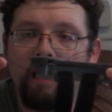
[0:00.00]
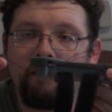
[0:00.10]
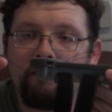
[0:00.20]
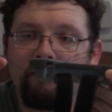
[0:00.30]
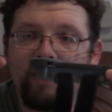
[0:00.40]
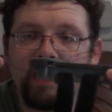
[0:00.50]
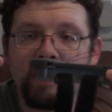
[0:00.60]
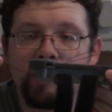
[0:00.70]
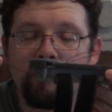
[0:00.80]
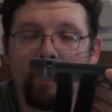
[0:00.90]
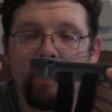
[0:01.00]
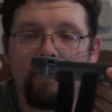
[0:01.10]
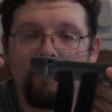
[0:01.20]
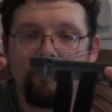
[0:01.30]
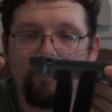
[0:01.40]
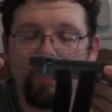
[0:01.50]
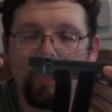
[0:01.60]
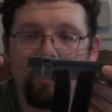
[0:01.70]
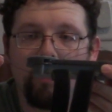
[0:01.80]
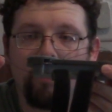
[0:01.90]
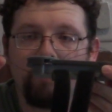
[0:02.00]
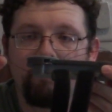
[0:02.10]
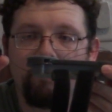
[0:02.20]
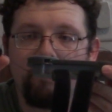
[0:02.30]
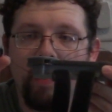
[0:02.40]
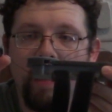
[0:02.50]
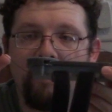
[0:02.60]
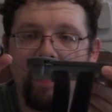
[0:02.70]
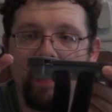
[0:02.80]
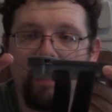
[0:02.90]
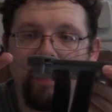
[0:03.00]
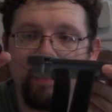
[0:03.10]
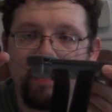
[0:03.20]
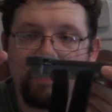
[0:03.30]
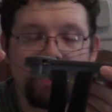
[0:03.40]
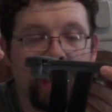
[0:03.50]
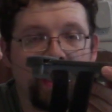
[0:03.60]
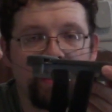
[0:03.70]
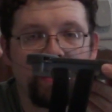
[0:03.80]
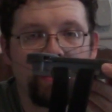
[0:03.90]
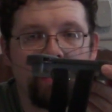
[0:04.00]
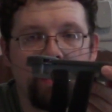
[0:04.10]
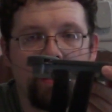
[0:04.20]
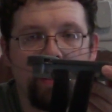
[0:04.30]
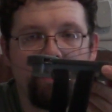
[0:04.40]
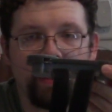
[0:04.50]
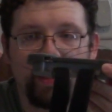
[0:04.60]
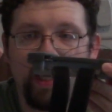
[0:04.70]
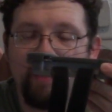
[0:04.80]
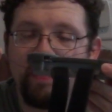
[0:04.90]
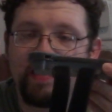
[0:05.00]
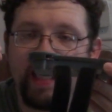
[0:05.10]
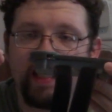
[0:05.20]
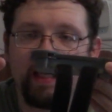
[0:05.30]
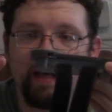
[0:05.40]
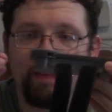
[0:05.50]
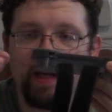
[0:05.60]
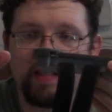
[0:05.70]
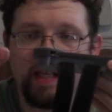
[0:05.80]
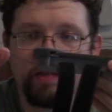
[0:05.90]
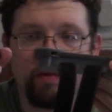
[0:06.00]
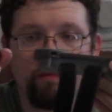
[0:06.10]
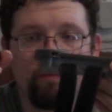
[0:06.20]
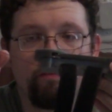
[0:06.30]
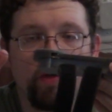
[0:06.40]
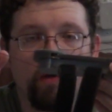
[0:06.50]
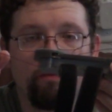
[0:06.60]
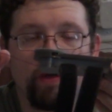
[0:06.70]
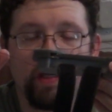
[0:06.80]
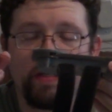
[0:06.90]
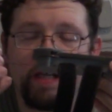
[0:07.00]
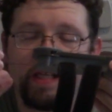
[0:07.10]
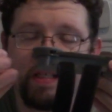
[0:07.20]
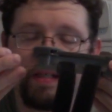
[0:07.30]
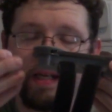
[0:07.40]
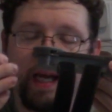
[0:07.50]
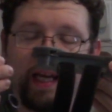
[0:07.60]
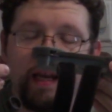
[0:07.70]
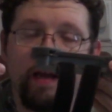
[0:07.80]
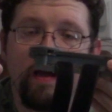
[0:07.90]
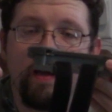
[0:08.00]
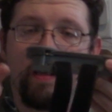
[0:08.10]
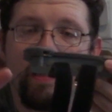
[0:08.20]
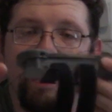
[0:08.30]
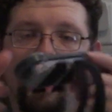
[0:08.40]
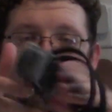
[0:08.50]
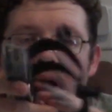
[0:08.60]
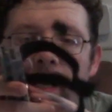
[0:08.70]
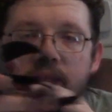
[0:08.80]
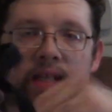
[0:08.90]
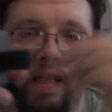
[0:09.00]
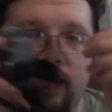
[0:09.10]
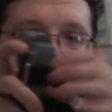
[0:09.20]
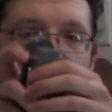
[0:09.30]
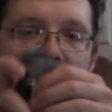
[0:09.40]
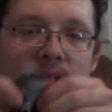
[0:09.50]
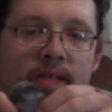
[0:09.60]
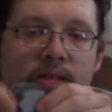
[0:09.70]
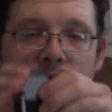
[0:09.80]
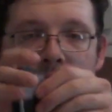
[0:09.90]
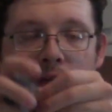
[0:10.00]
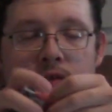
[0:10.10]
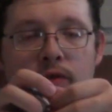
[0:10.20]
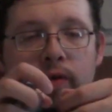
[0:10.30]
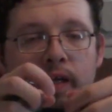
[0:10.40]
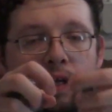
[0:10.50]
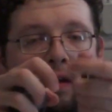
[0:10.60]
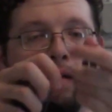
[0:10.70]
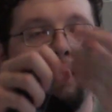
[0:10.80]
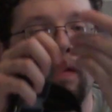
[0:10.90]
feed the string through a hole and then tighten it, make a knot, and then tighten it up against that so the ring is nice and tight. And it's at a set distance. So if I show you here,